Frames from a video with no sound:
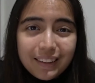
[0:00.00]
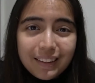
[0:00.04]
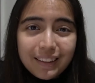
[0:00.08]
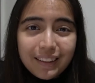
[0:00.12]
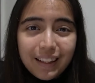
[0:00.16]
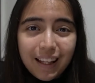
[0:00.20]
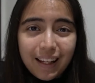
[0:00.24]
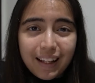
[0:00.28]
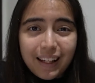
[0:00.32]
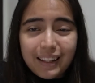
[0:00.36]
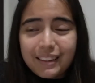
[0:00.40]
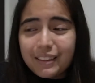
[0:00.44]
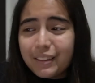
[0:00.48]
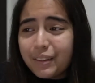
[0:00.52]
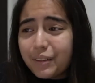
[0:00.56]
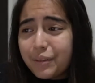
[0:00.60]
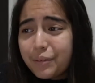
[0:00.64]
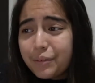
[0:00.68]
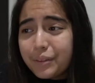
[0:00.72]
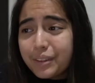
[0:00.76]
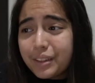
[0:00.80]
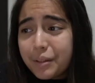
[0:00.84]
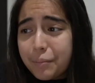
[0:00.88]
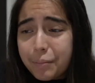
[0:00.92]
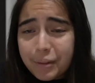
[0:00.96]
Like I thought it
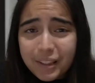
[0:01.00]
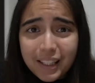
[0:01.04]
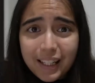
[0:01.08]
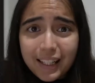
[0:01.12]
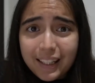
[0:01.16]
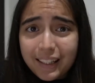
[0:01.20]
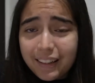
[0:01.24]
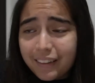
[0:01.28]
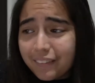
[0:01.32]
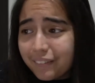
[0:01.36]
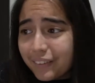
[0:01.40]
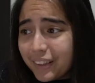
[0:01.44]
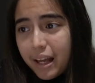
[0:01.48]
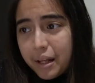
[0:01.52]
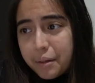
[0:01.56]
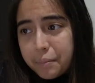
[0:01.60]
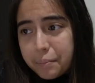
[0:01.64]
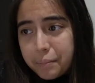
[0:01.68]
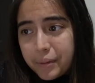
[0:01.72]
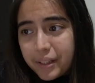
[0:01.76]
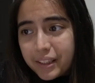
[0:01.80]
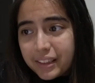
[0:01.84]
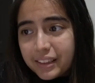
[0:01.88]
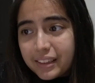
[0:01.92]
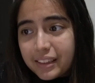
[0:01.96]
was the Metallica one.
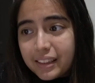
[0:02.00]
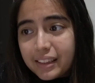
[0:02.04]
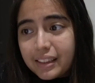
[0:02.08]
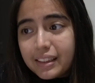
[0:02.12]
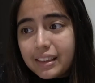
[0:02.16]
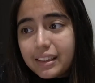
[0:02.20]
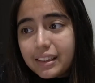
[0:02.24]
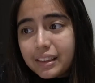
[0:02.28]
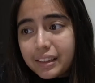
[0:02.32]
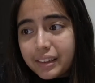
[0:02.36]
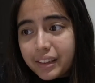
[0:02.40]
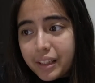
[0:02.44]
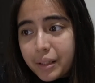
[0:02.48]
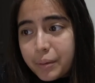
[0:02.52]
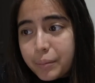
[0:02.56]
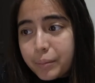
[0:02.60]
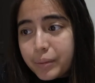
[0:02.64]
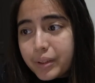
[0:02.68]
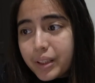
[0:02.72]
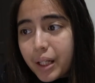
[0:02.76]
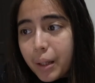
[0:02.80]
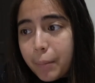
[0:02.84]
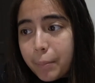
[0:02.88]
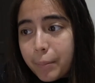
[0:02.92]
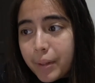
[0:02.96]
And bassist
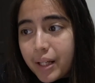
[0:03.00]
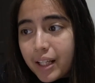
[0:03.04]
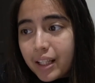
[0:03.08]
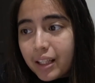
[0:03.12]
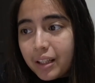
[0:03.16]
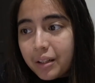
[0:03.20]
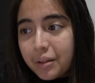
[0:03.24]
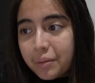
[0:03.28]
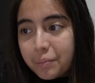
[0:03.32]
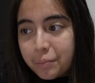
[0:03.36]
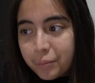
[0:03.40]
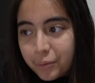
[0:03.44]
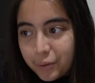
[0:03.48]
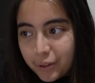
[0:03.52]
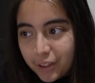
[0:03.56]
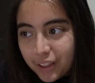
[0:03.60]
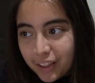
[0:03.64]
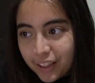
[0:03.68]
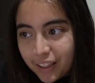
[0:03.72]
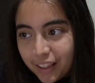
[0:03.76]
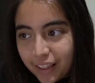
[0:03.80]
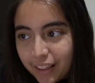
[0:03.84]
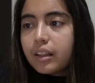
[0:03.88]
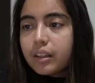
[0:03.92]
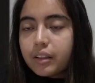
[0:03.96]
James Amelio Puli.